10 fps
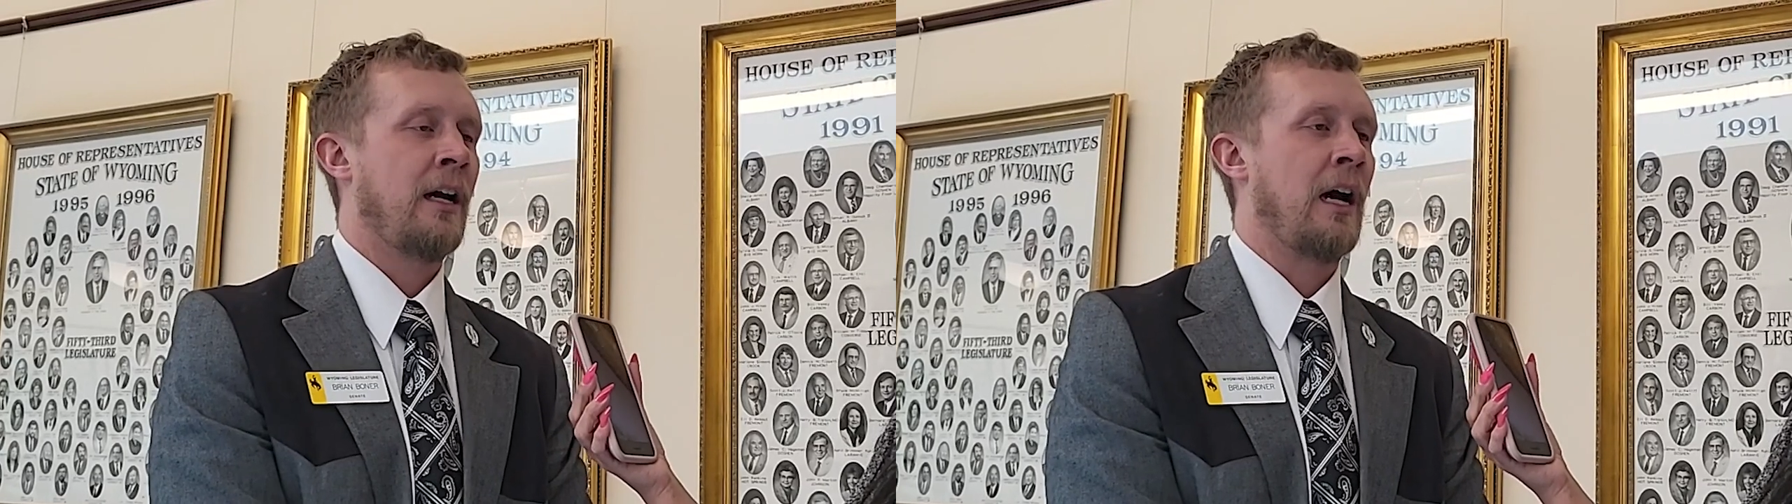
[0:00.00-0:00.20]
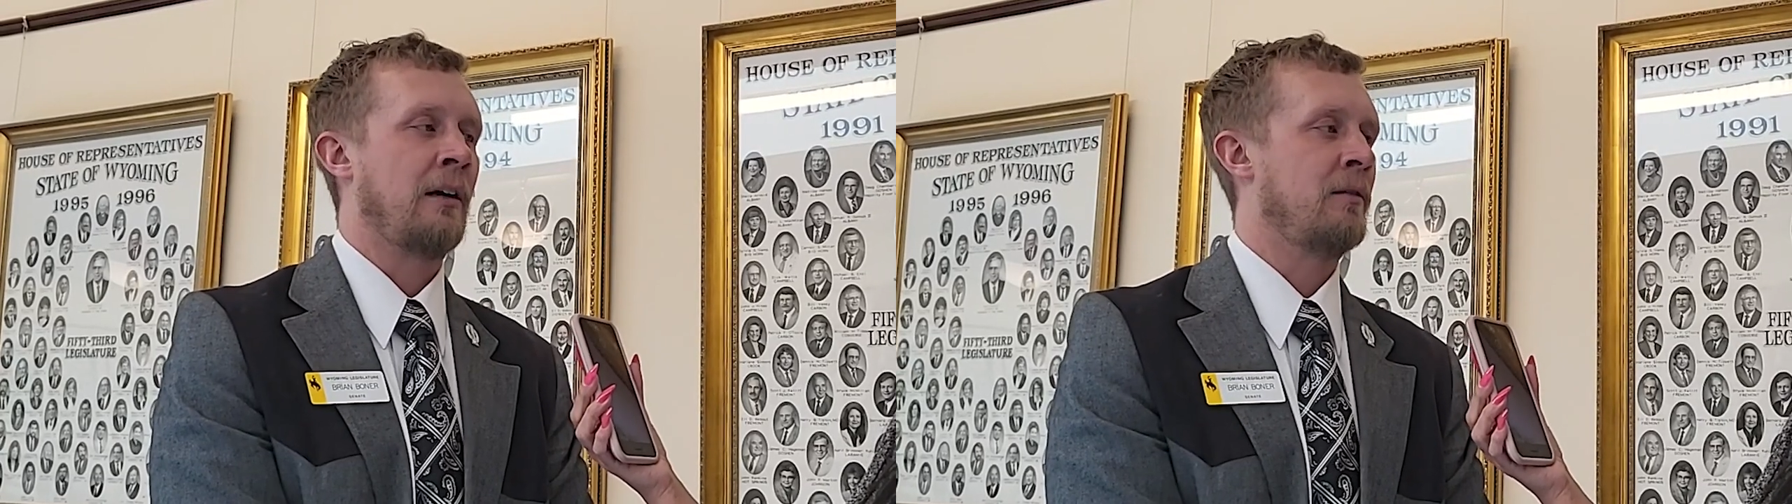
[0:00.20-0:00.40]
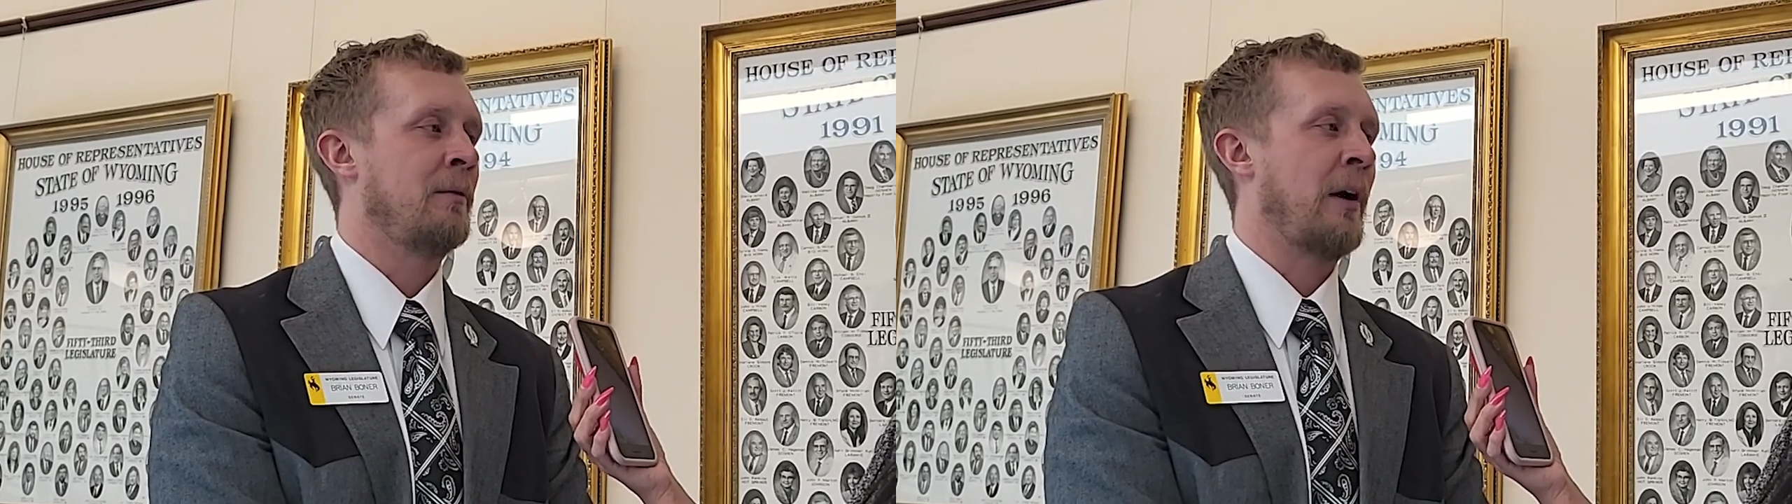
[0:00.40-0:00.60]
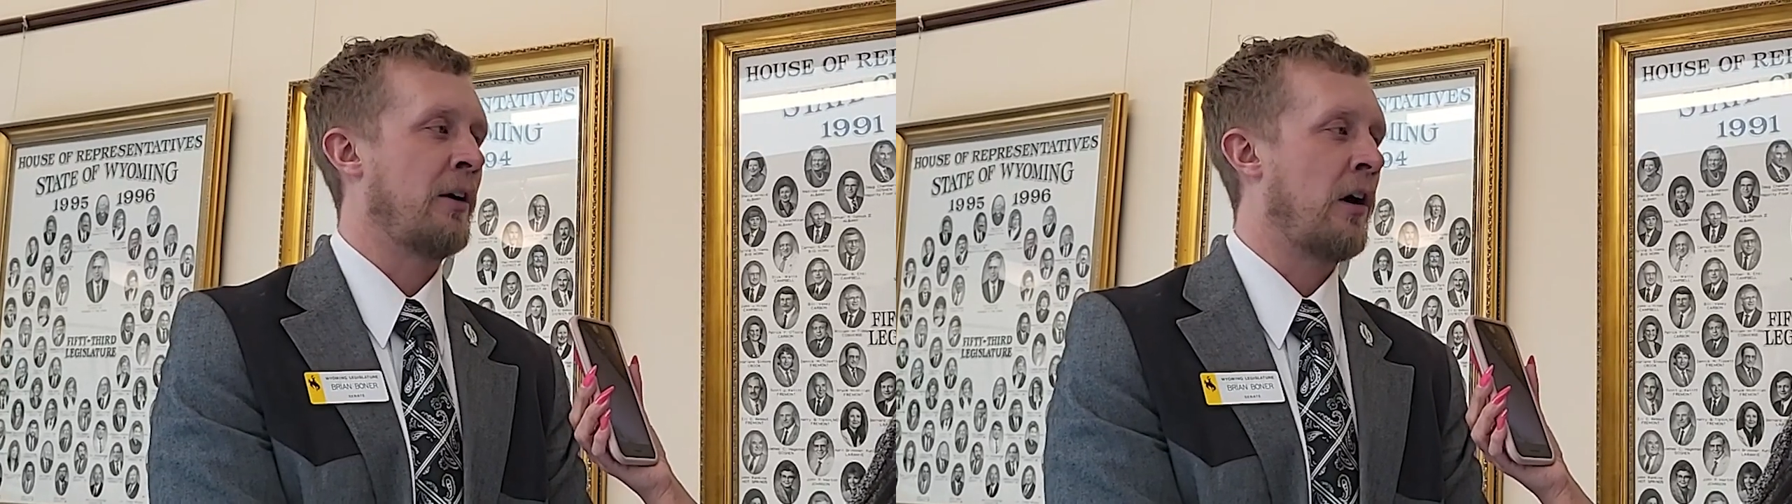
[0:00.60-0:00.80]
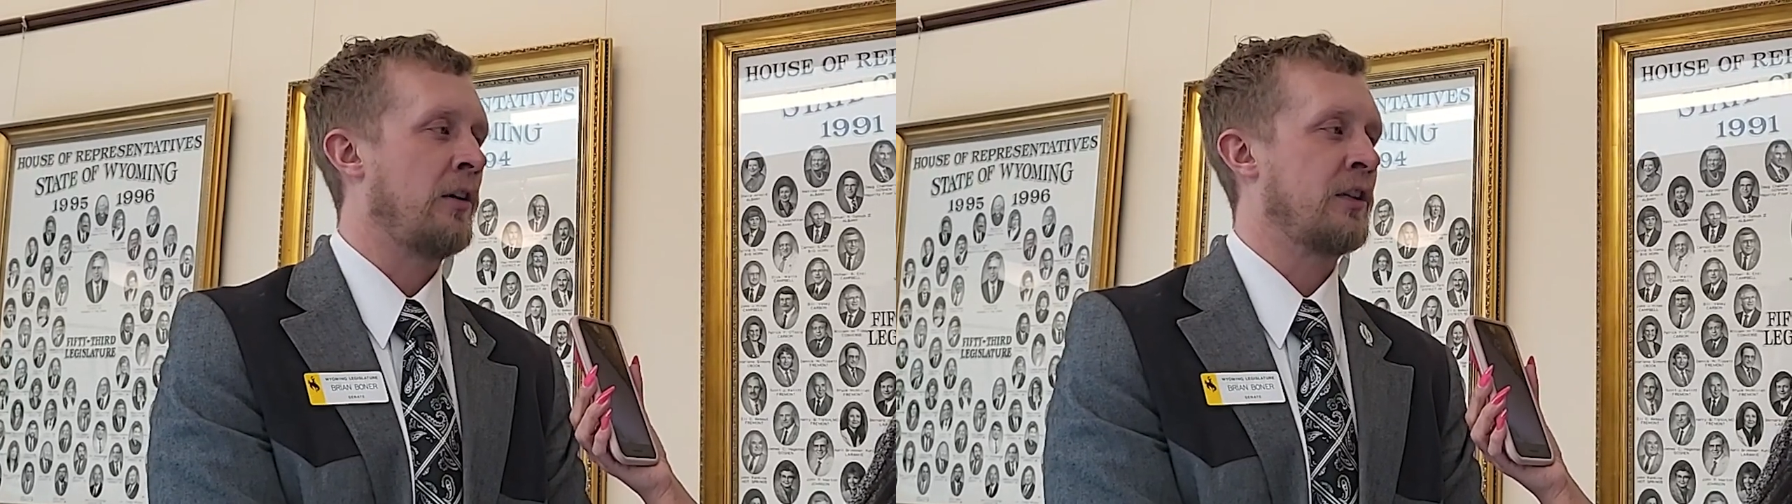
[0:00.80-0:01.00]
Uh, the Mayor
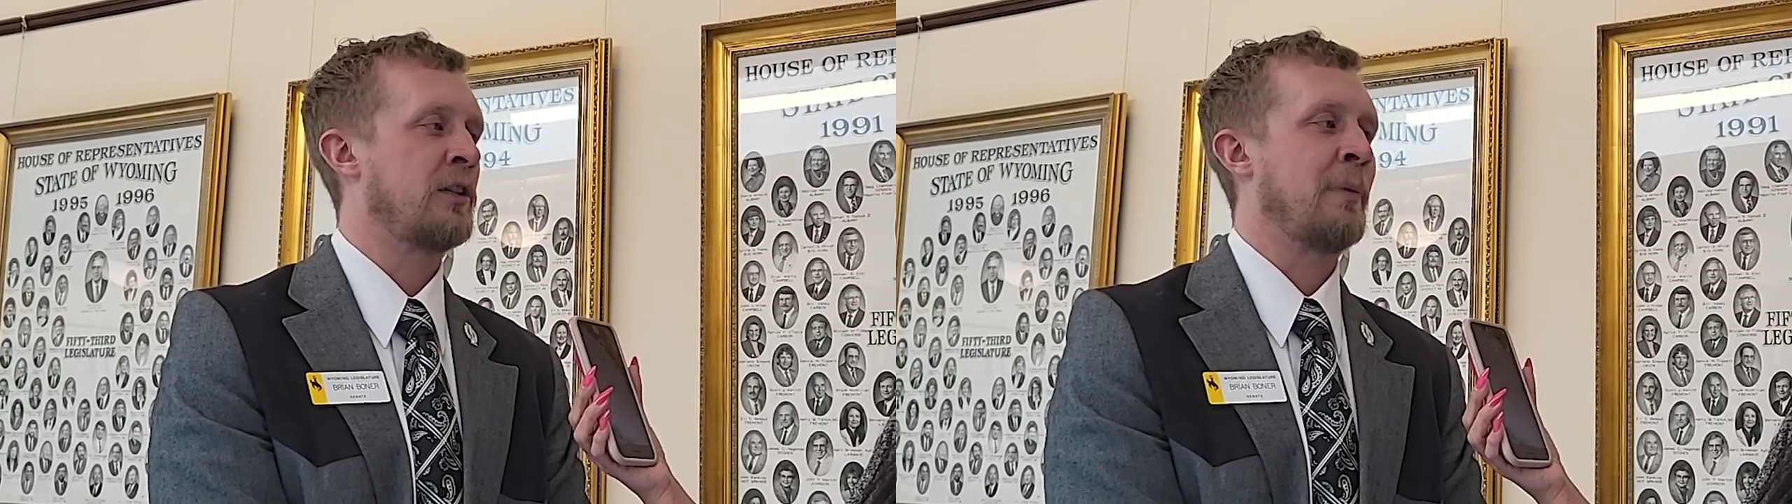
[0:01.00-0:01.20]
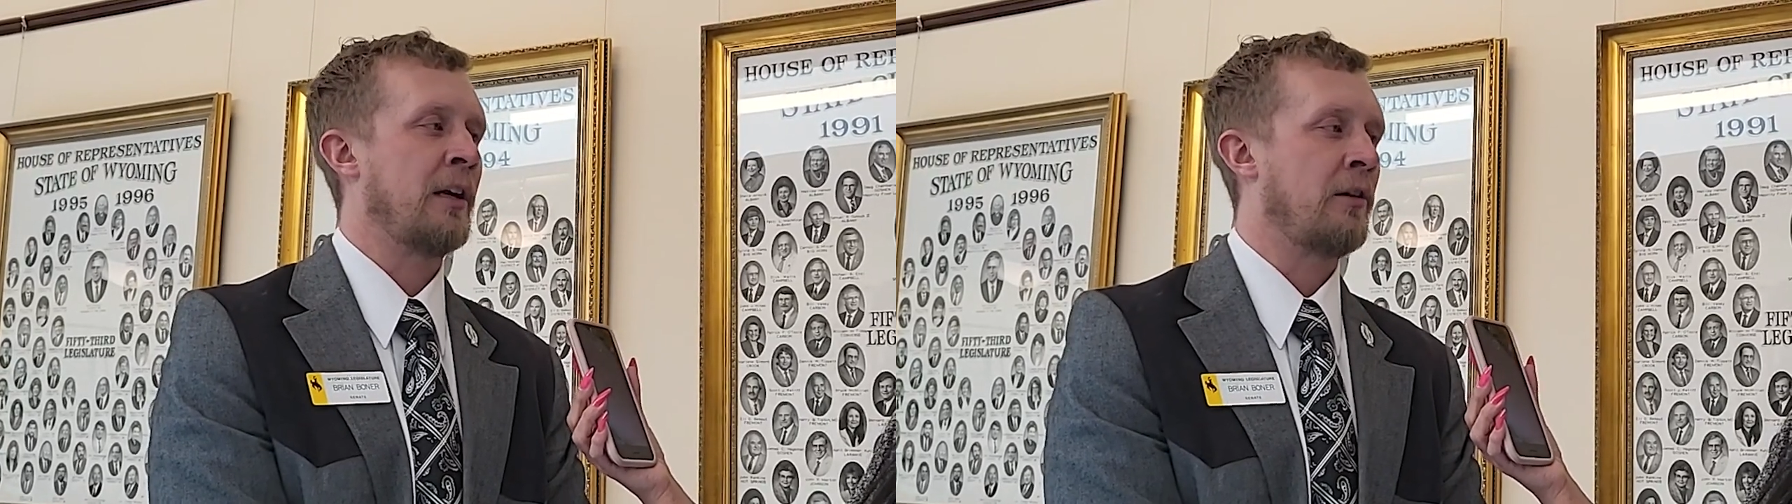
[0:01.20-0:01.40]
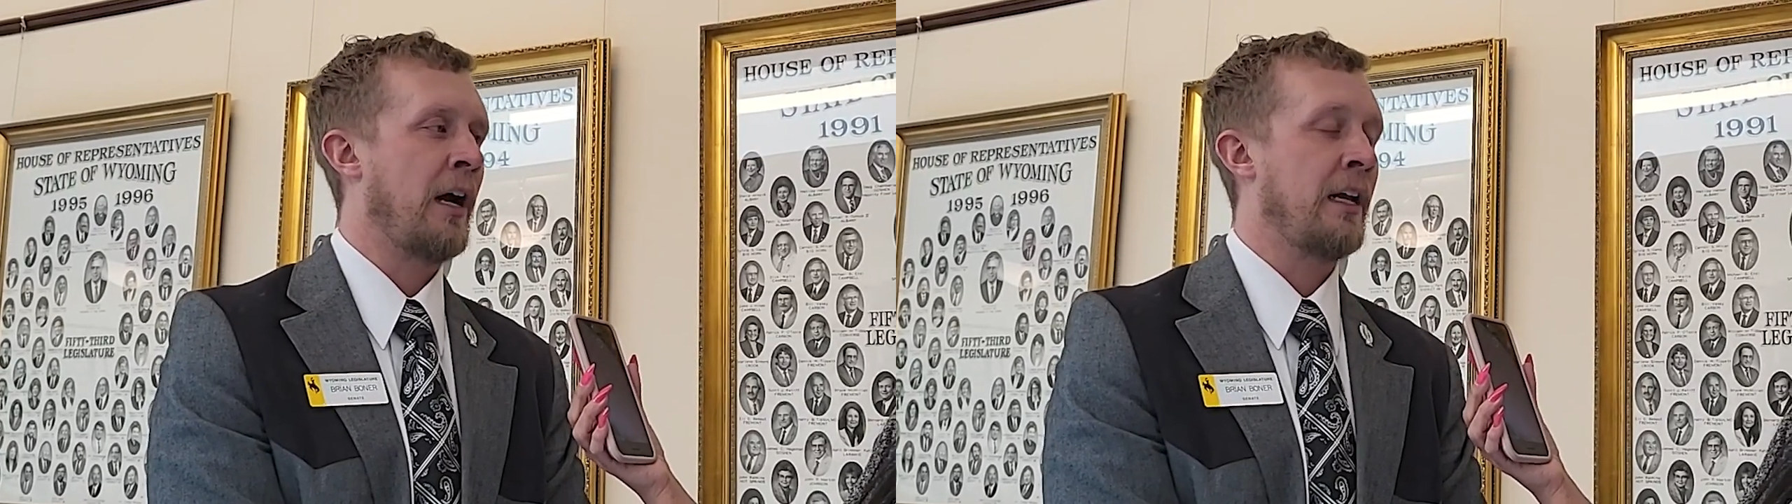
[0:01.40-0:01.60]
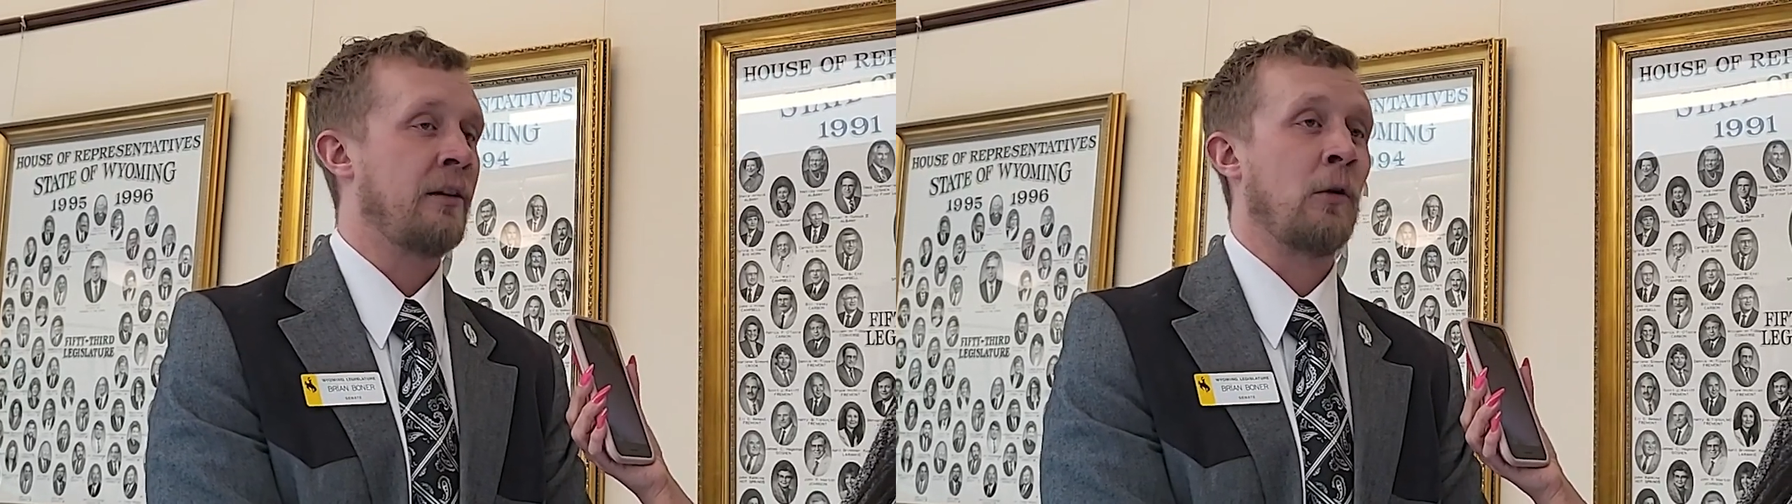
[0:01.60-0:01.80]
Collins has been great.